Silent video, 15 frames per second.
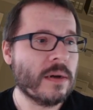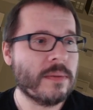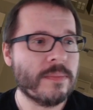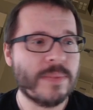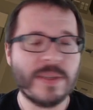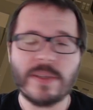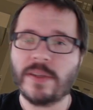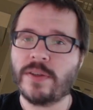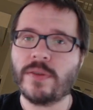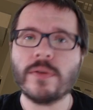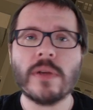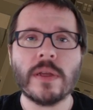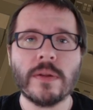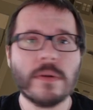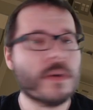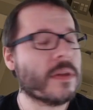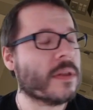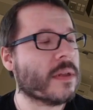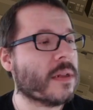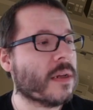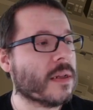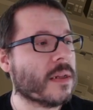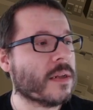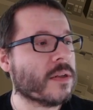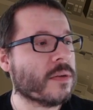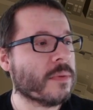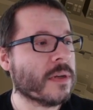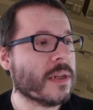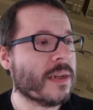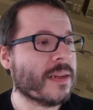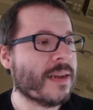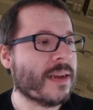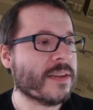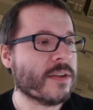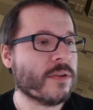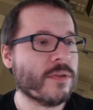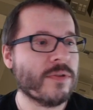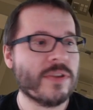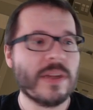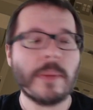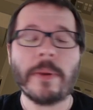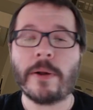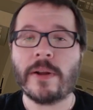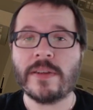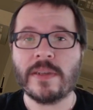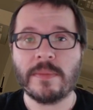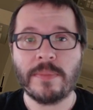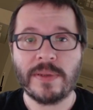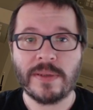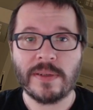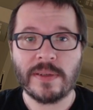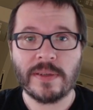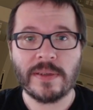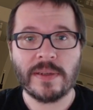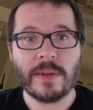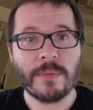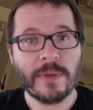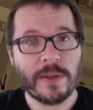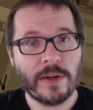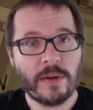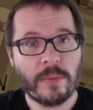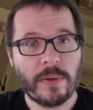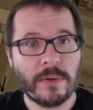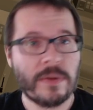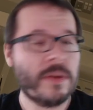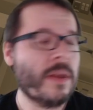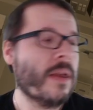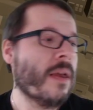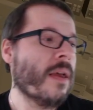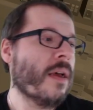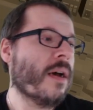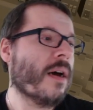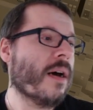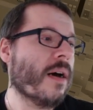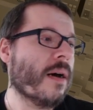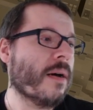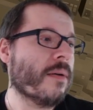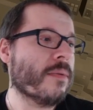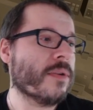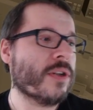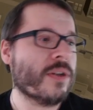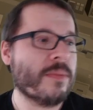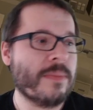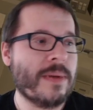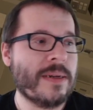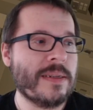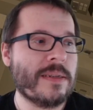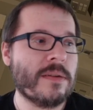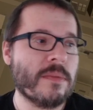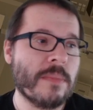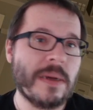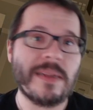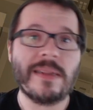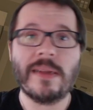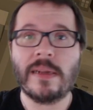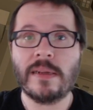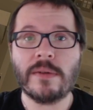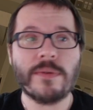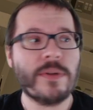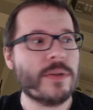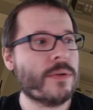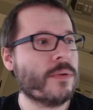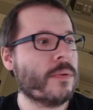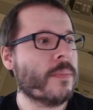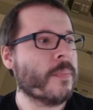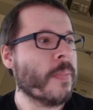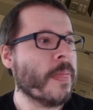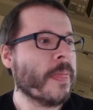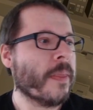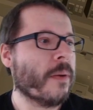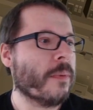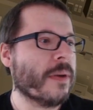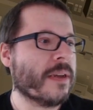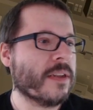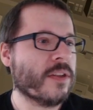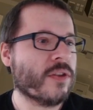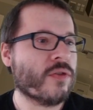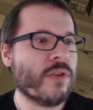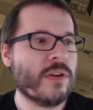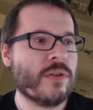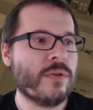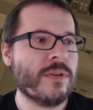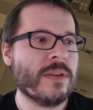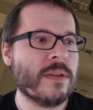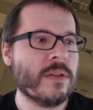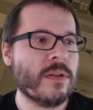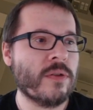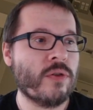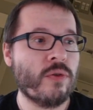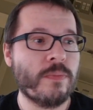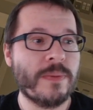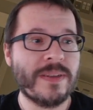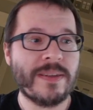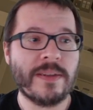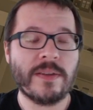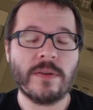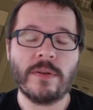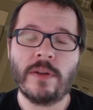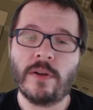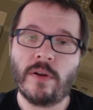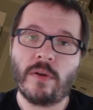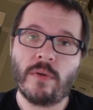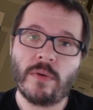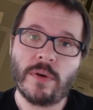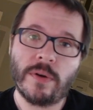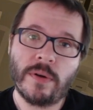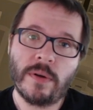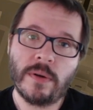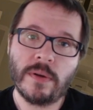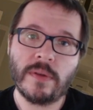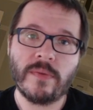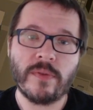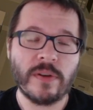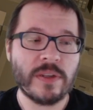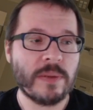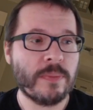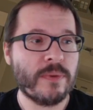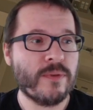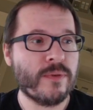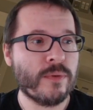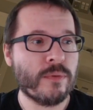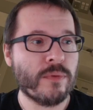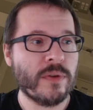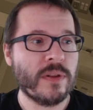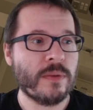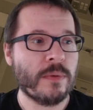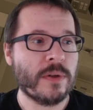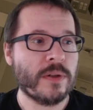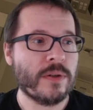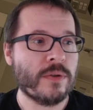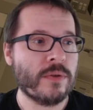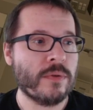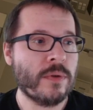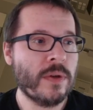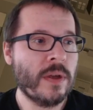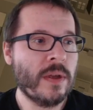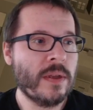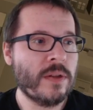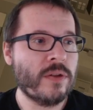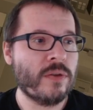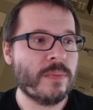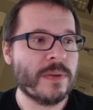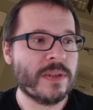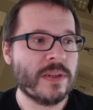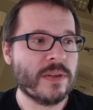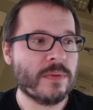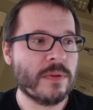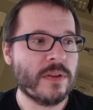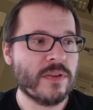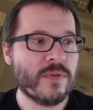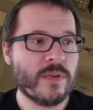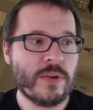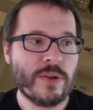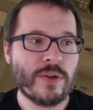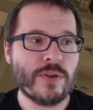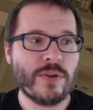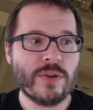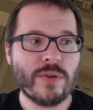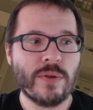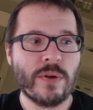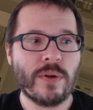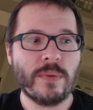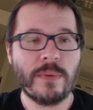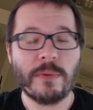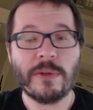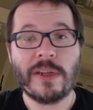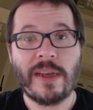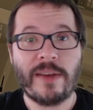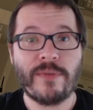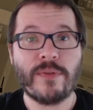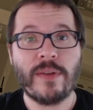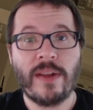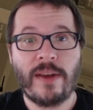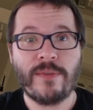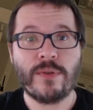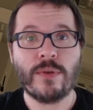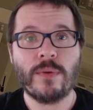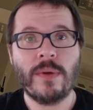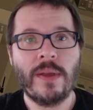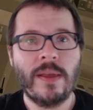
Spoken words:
business together or anything like that. So we can ask her to stop harassing businesses that we care about, which she might or might not agree to. We can try to do business on her corner. For example, if we really wanted to do business with this furniture store, we would have to